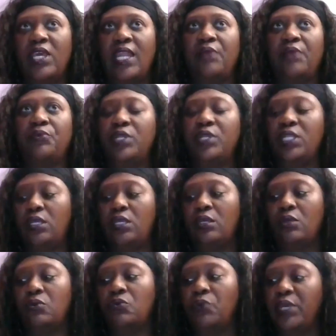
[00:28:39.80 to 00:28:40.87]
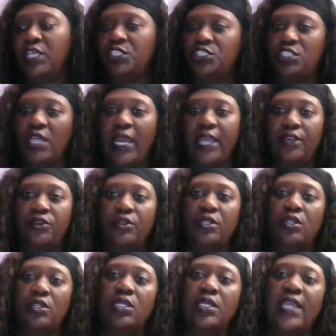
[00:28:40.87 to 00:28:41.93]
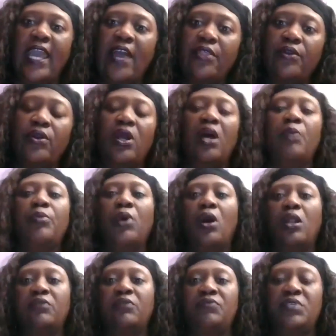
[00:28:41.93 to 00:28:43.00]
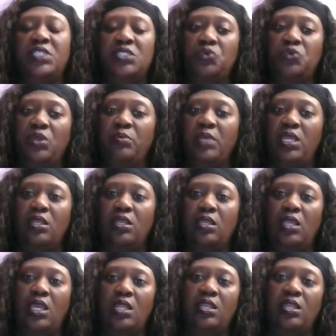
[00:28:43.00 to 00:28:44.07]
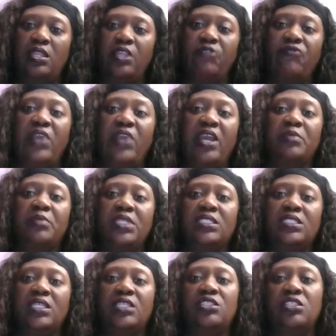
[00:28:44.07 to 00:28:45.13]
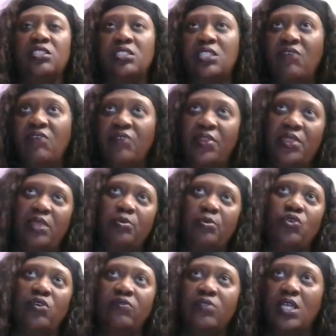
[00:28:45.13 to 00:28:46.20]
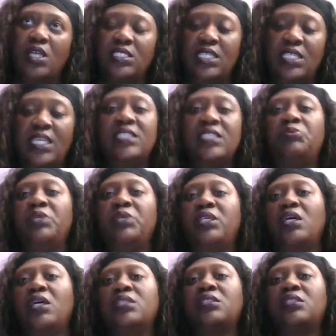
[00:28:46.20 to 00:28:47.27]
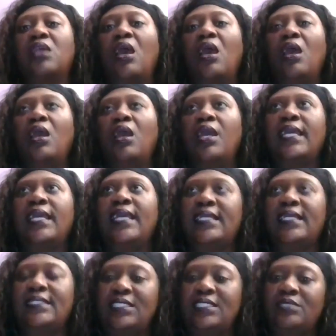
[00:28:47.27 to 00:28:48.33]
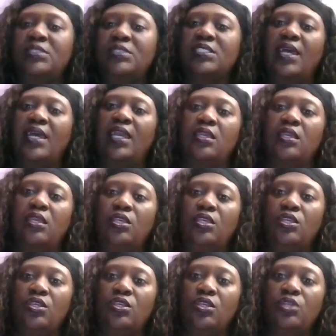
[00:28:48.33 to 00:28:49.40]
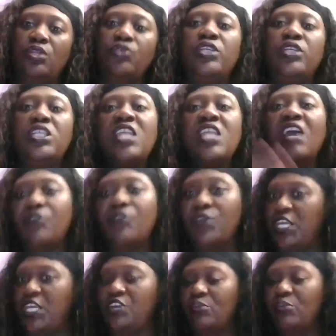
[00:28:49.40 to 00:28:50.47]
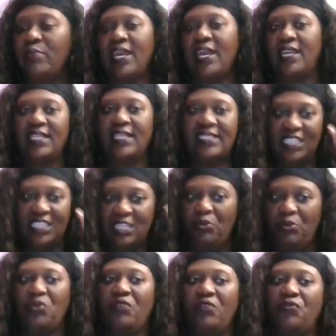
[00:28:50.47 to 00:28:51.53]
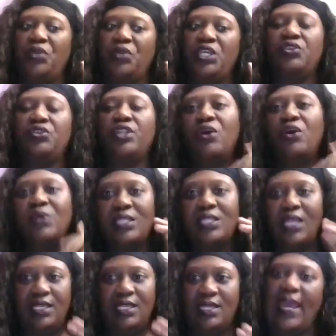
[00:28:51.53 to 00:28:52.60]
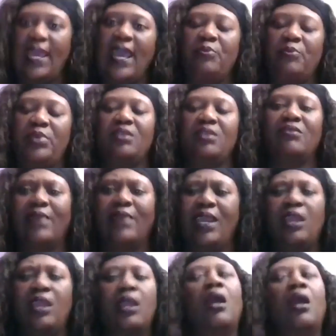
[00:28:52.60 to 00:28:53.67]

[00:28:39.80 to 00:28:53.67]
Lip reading: really wished I could gather up all of these women and their families and just love on them who have lost kids, because it seems like you never hear about it. It's in the periphery. It can happen, right?